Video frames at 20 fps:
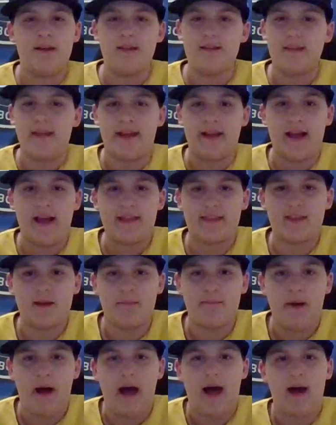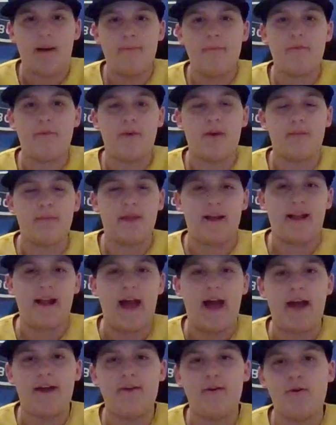They got the bomb from the
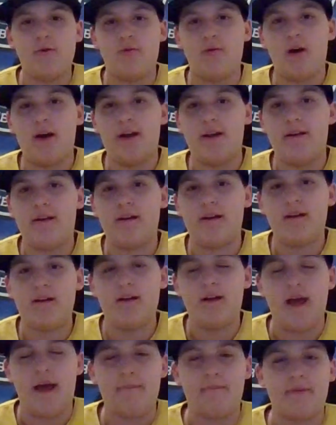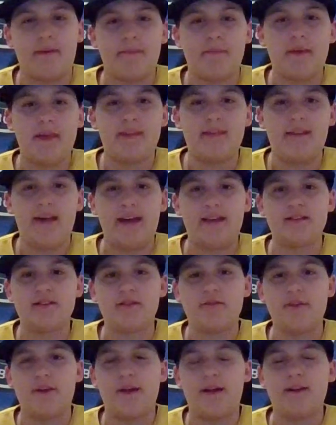guy who won MVP the last
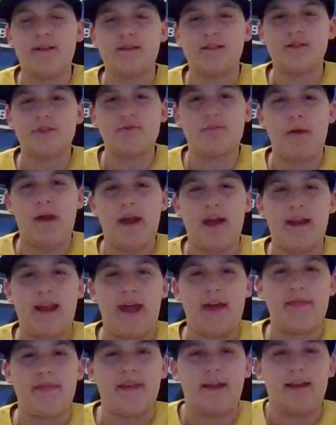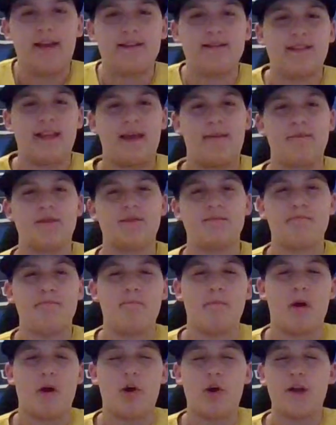2 years in Japan. I think his name is
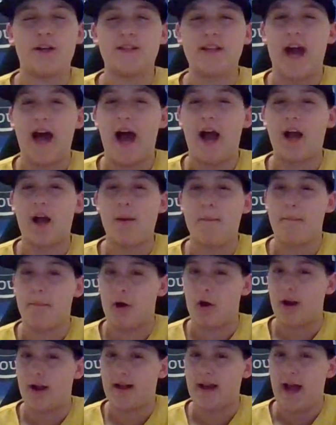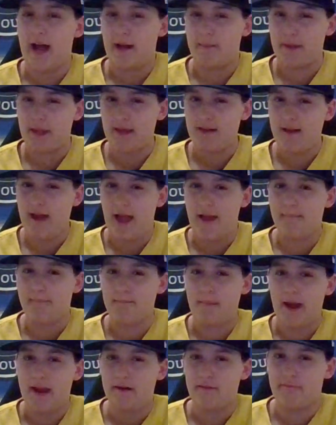Murataka Murakami. I
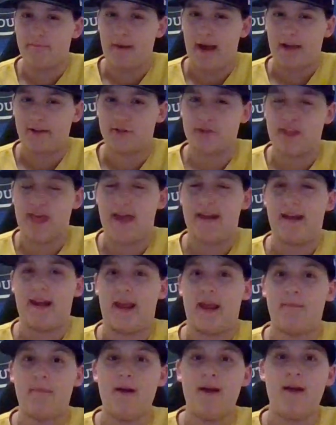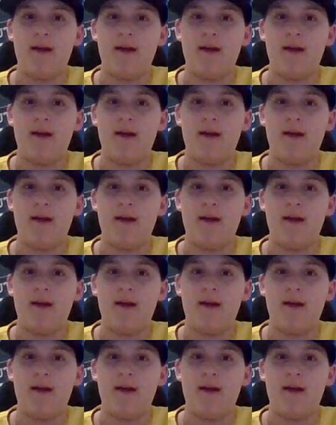might have botched that name.